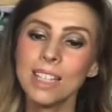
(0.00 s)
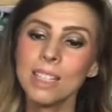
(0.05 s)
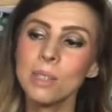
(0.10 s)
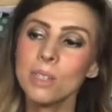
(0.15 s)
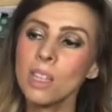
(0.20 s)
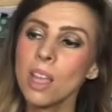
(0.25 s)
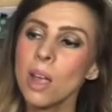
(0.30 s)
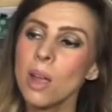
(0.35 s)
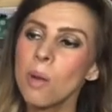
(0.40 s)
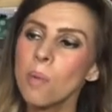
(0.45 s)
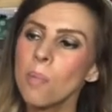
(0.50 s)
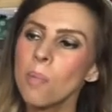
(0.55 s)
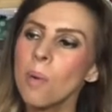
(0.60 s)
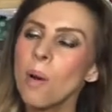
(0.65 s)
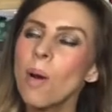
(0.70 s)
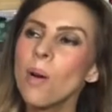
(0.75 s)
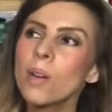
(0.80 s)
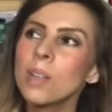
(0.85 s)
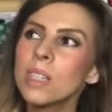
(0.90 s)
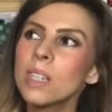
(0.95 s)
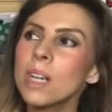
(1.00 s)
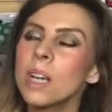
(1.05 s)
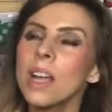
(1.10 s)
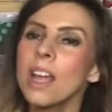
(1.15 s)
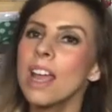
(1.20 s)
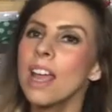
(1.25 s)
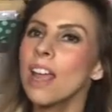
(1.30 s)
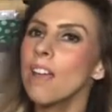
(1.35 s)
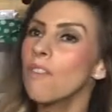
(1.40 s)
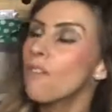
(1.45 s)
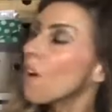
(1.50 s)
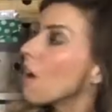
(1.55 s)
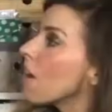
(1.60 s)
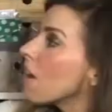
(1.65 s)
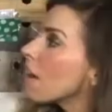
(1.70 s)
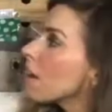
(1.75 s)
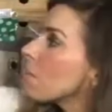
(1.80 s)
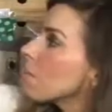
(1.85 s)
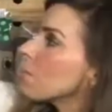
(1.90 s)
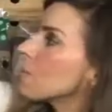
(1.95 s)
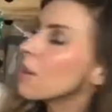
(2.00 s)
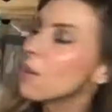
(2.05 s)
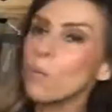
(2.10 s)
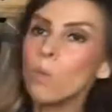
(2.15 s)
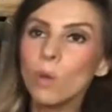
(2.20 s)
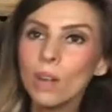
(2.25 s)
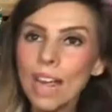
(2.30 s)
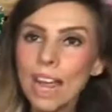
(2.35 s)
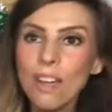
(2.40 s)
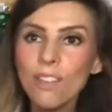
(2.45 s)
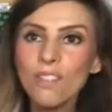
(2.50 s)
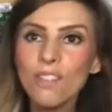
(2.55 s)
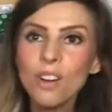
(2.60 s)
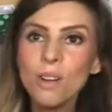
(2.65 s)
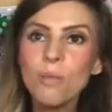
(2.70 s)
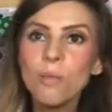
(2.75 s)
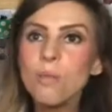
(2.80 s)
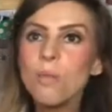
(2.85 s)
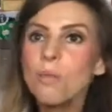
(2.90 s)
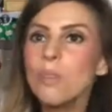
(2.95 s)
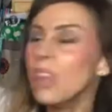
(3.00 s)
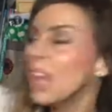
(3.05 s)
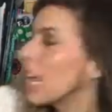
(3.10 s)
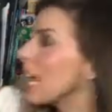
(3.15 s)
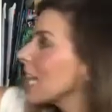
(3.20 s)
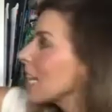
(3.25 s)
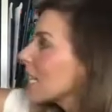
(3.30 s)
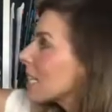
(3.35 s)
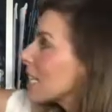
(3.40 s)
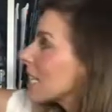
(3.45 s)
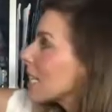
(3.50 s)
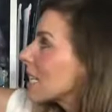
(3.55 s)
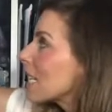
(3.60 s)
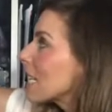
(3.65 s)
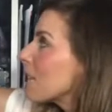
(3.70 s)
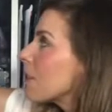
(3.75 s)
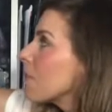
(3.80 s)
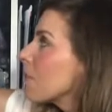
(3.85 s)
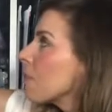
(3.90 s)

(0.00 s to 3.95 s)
So, but if I get through all this,